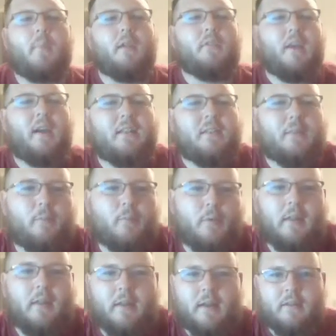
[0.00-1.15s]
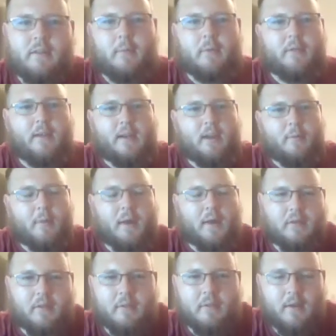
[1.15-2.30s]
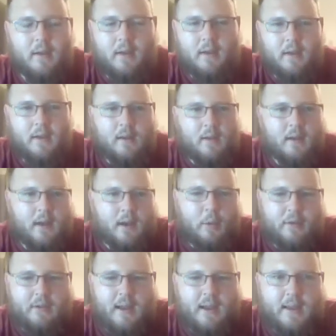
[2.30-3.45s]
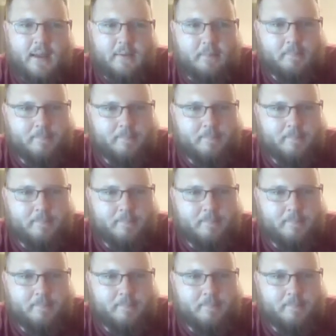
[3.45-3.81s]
So that's one of the things I've been thinking about. It's just, I wish I had,